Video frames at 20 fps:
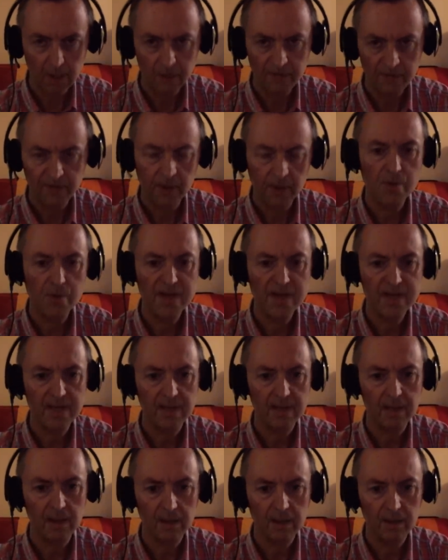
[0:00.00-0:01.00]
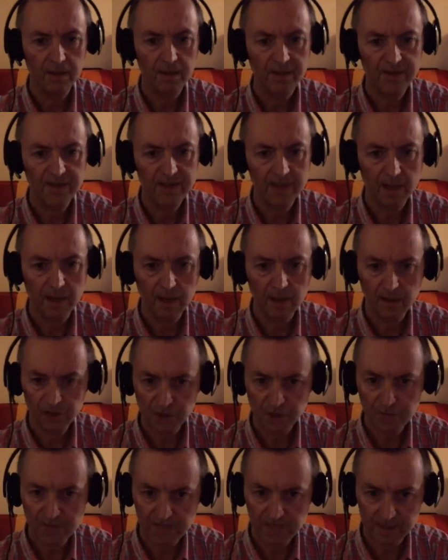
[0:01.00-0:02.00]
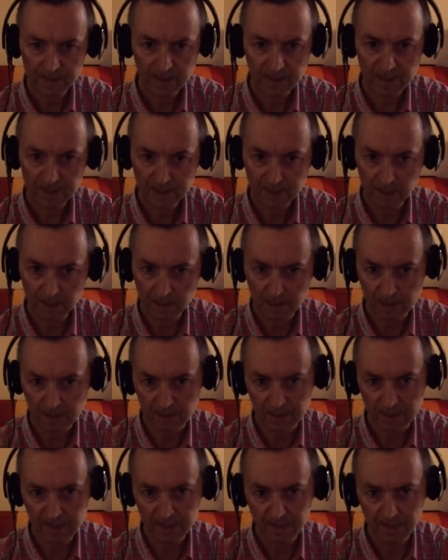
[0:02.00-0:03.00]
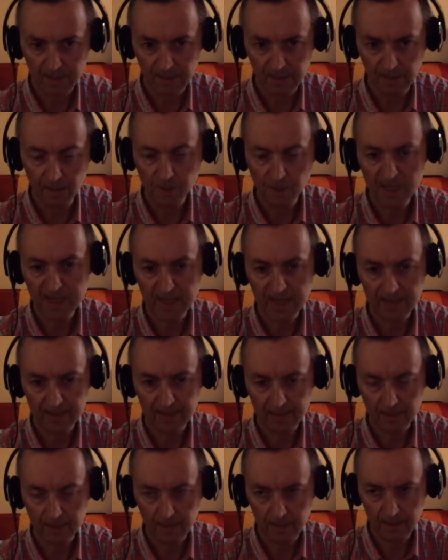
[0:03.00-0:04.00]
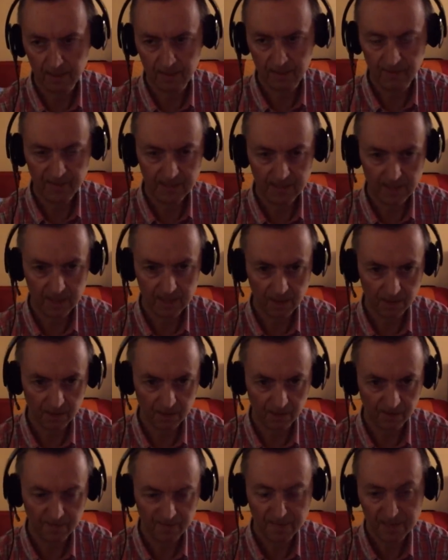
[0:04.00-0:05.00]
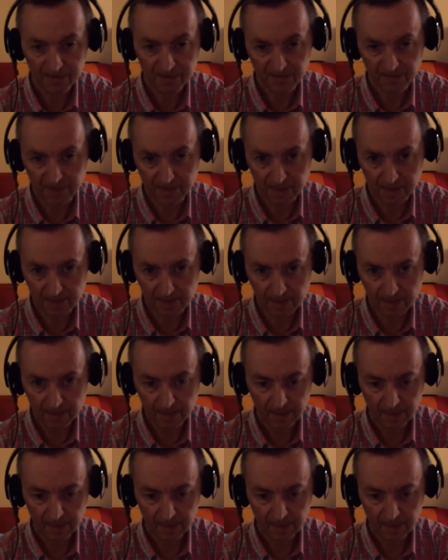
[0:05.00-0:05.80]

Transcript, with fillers: following uh, the Arch Mid installer and looking at uh, the videos of Midfinger.